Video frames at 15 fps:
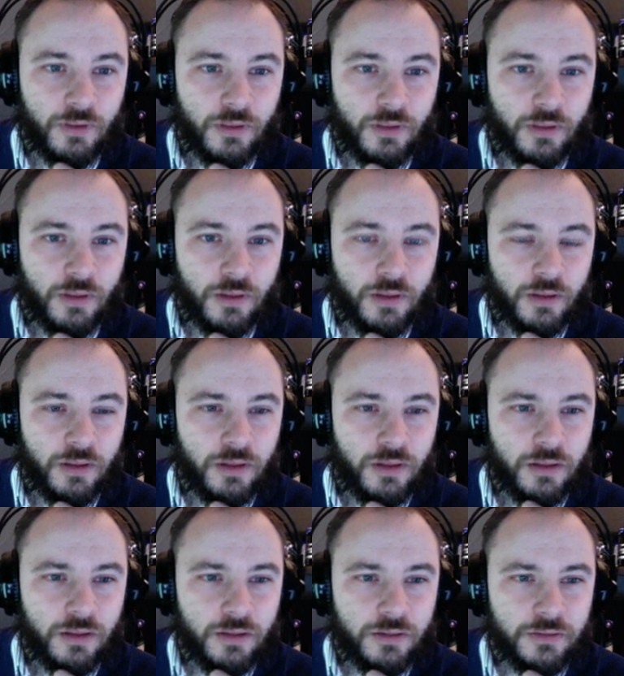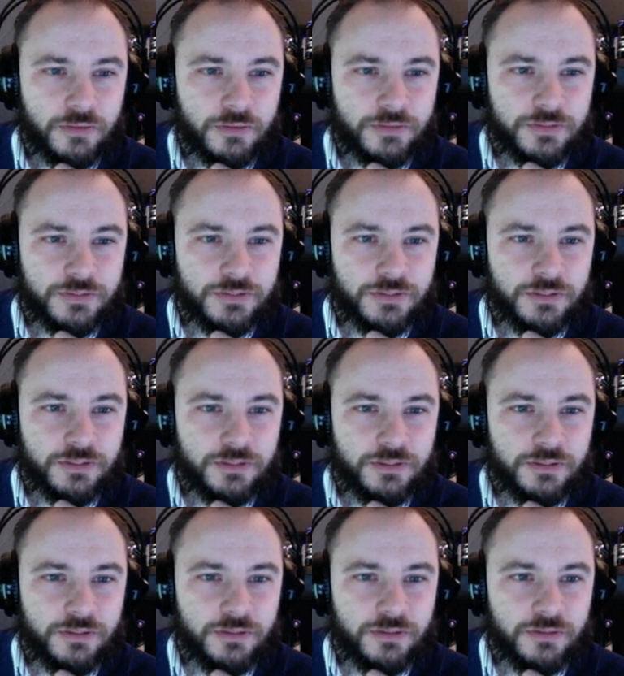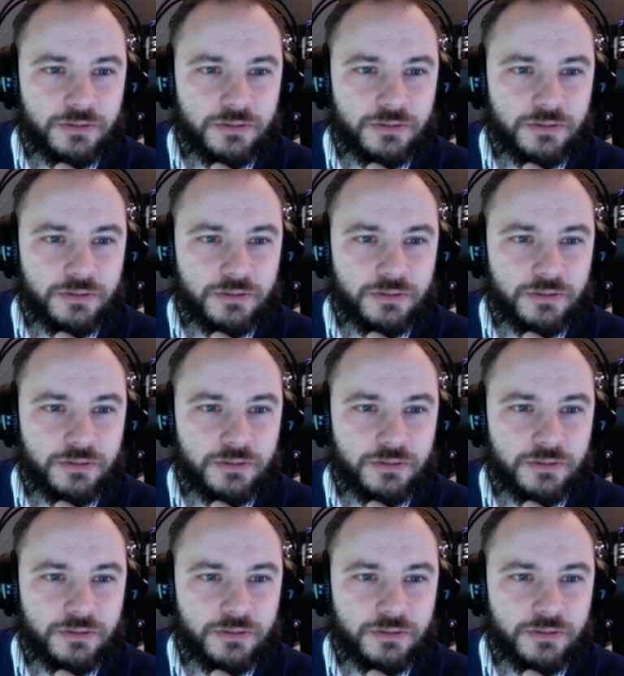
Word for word: Uh, let's see.